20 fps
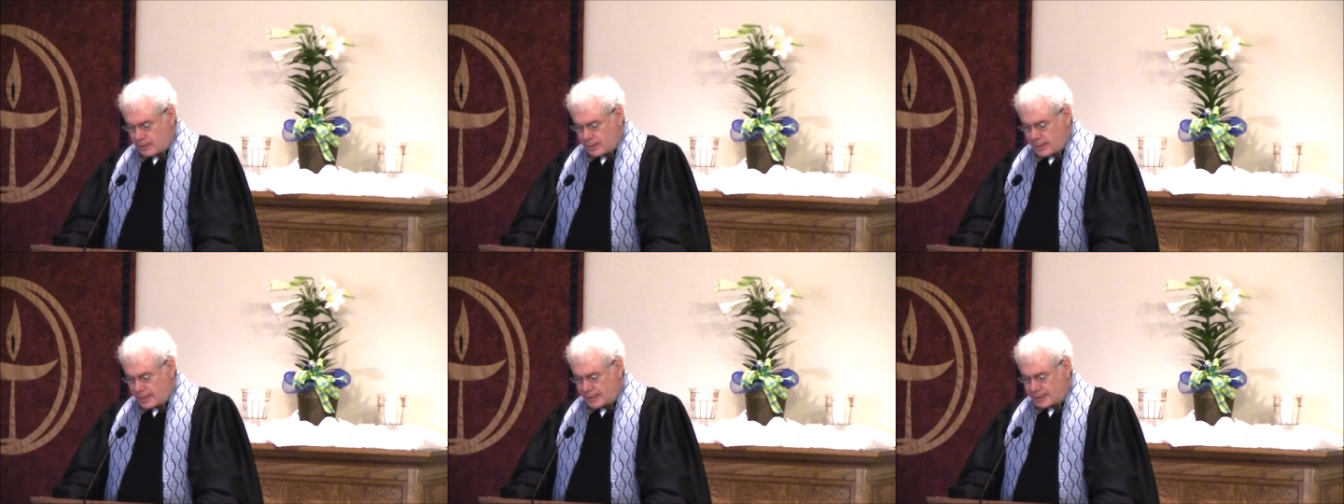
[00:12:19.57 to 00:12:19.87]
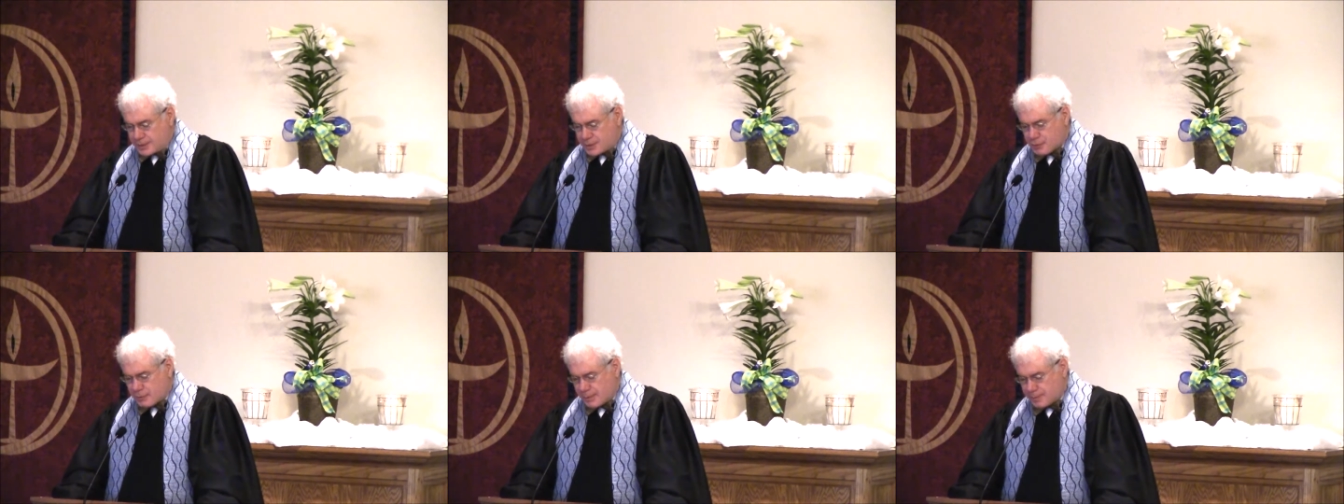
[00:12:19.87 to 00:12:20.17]

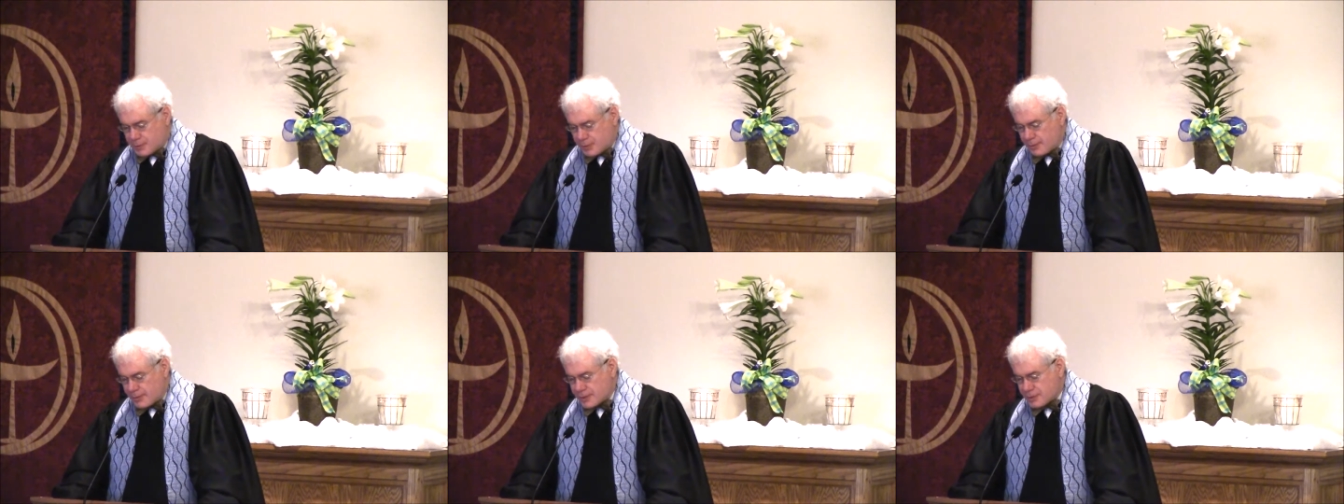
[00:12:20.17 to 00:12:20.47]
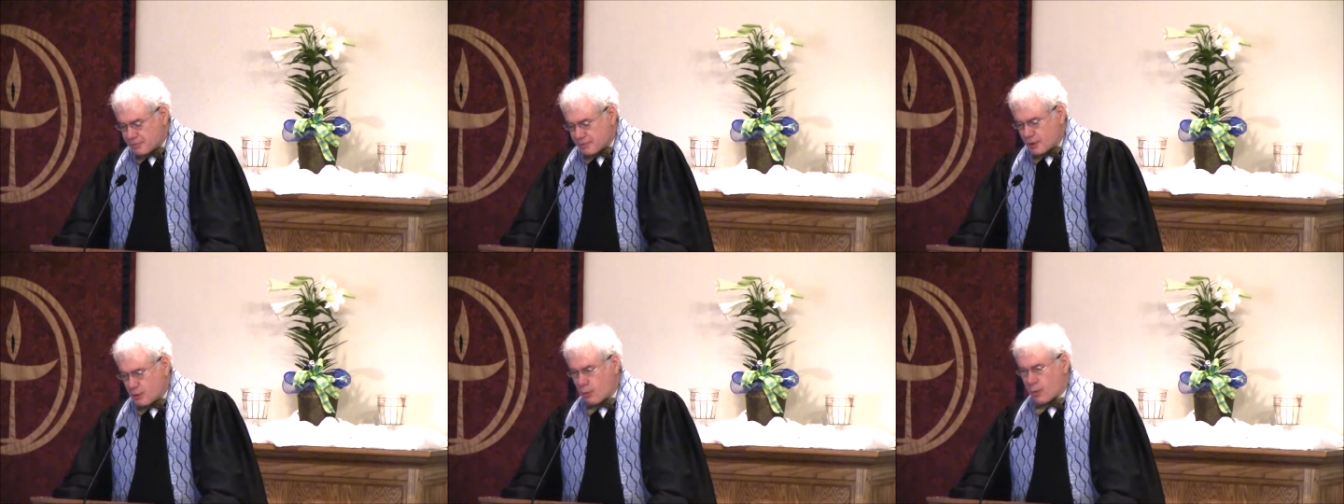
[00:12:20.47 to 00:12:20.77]
In Scripture, it
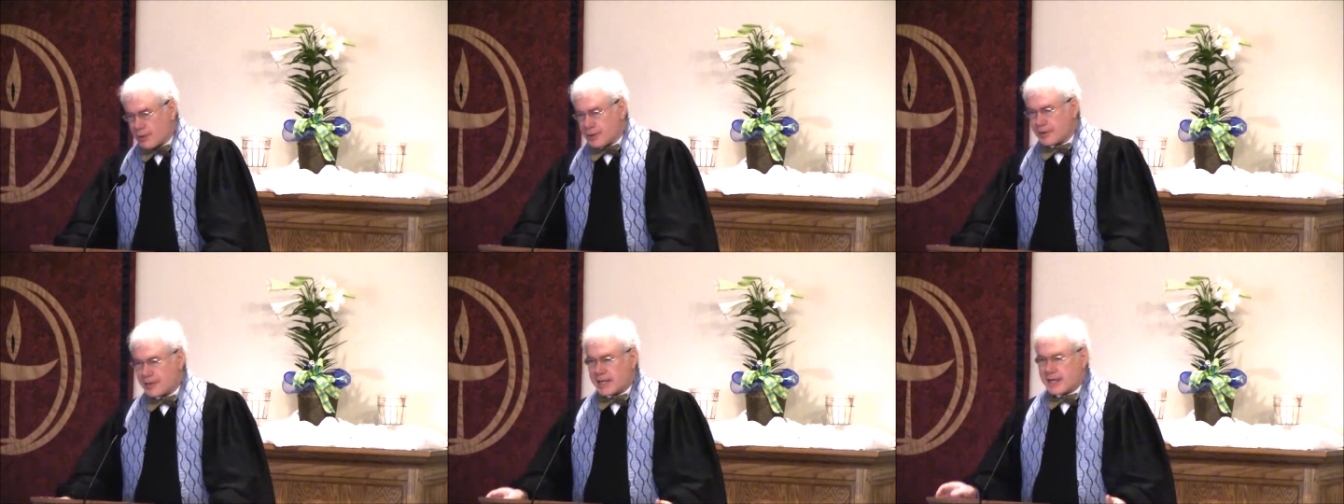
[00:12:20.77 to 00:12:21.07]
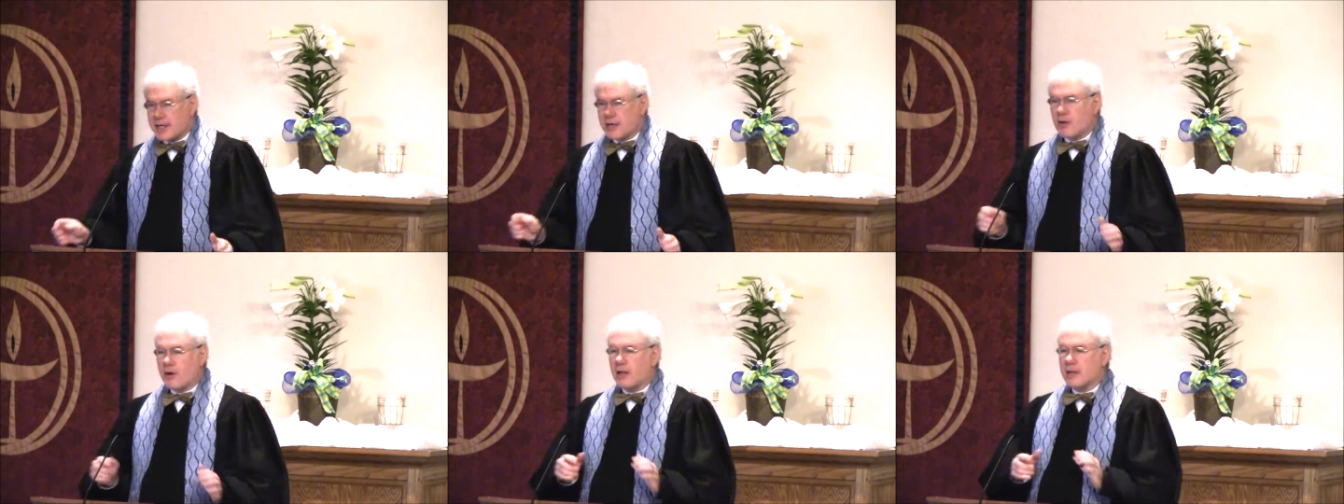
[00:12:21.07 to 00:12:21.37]
is recorded that
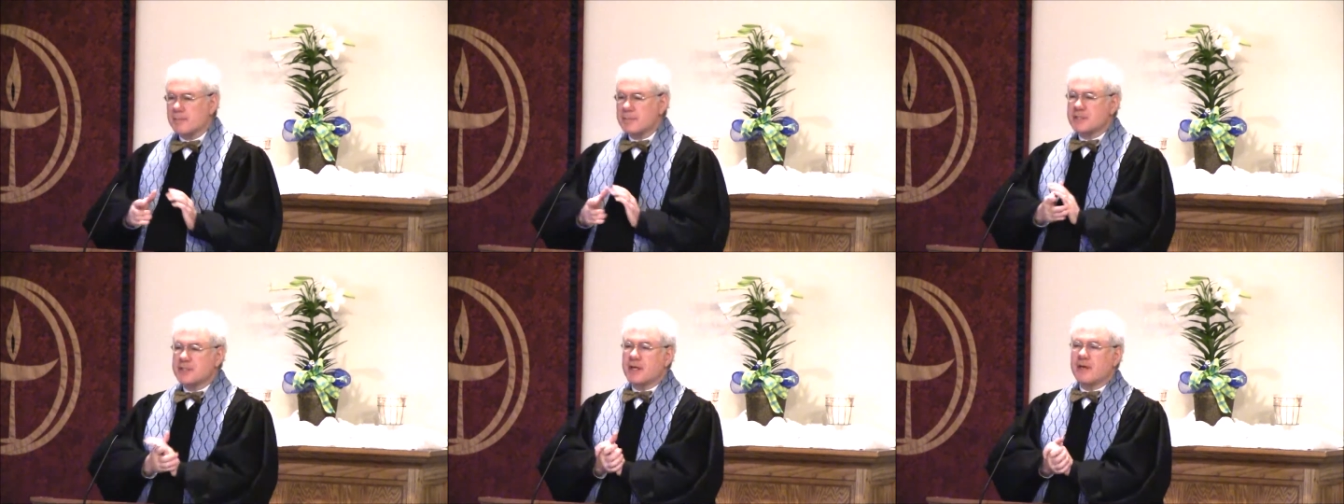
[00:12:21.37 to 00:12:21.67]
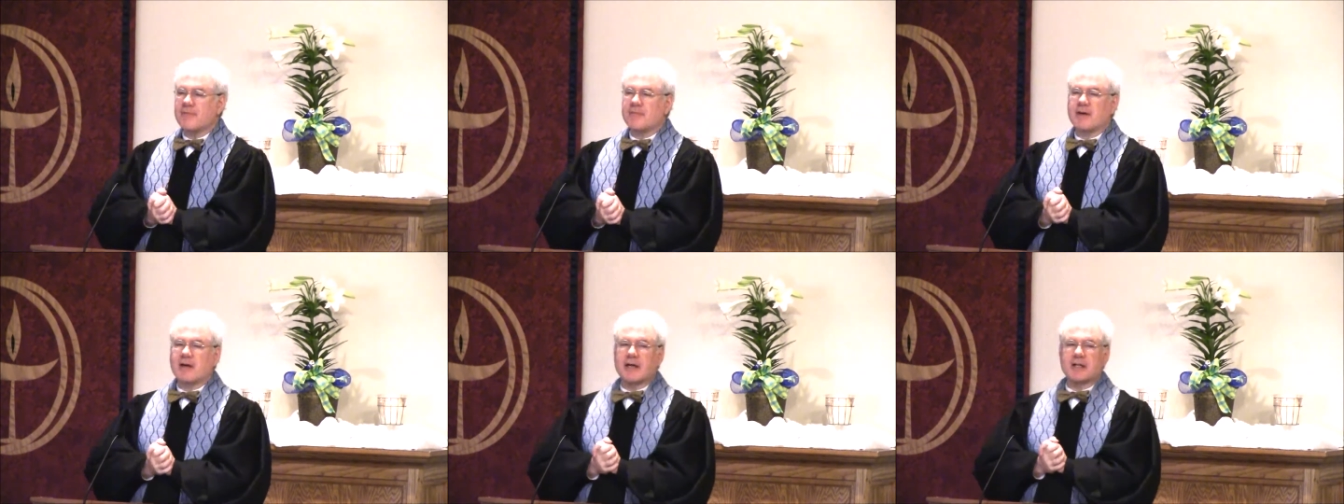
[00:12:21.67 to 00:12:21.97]
he called
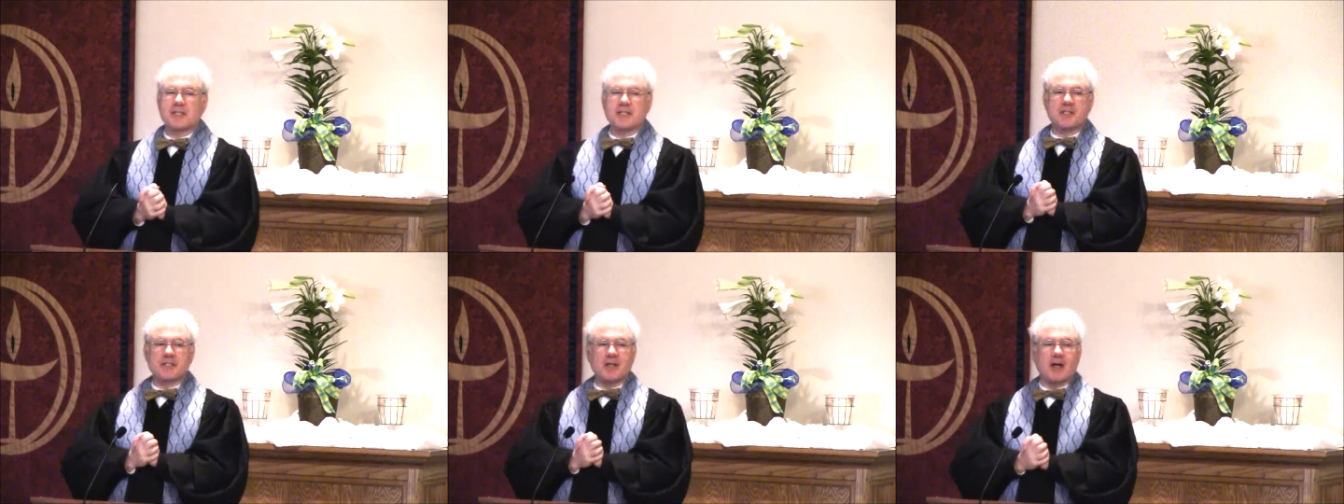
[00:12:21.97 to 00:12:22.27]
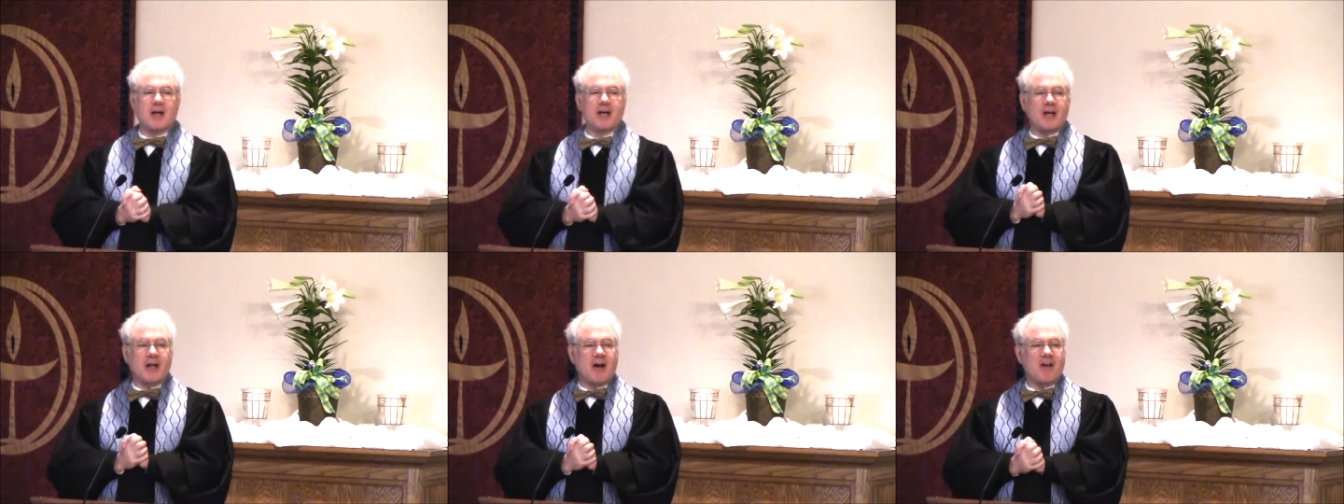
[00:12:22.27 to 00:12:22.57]
himself a
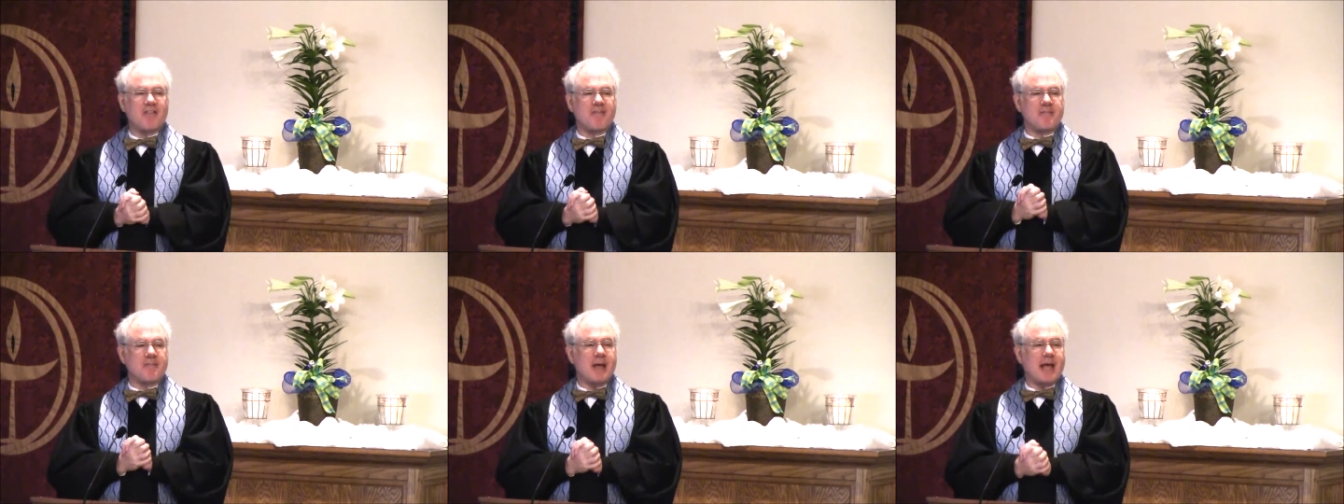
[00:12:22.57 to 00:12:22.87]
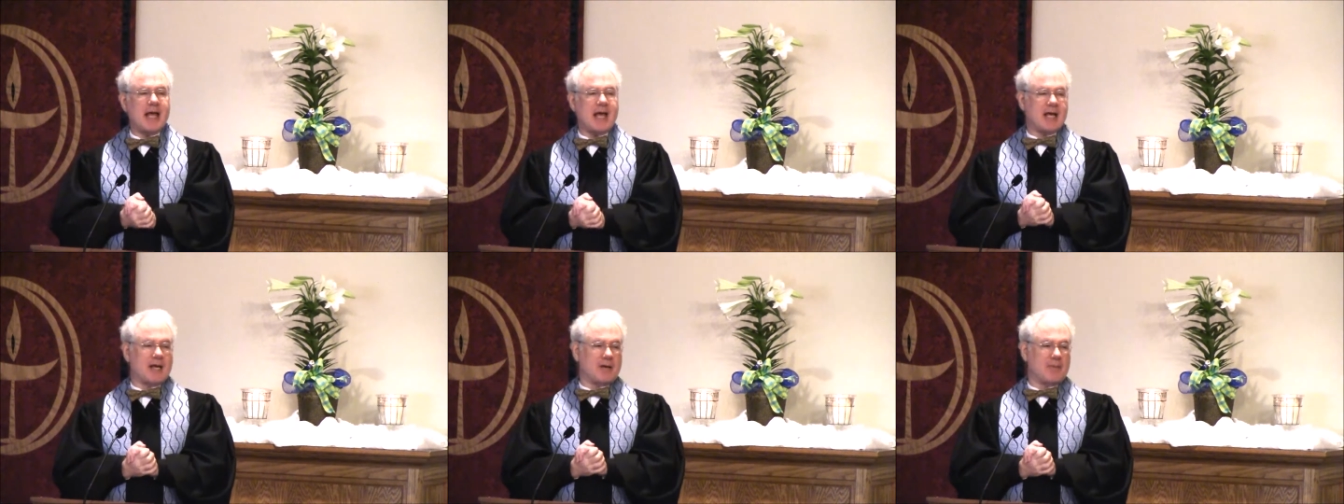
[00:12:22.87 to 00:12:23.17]
son of
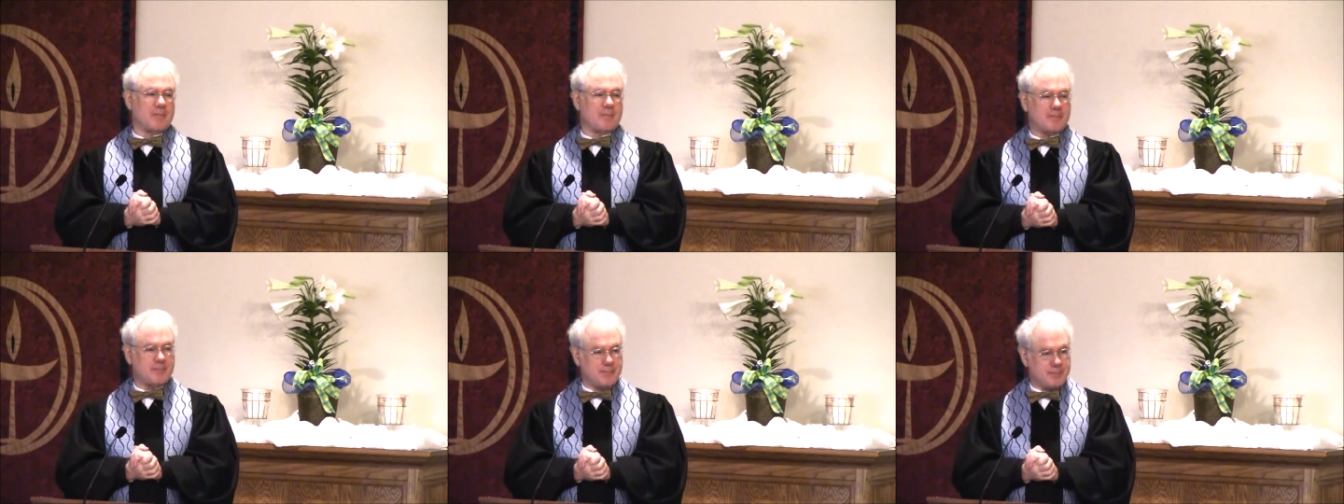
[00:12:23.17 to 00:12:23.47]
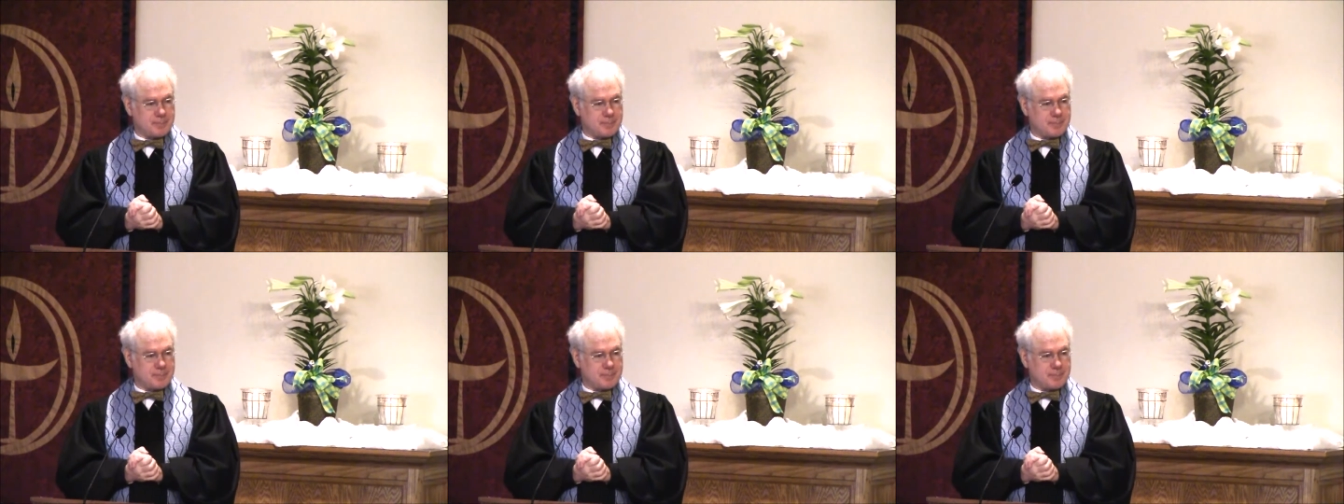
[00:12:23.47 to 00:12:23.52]
man.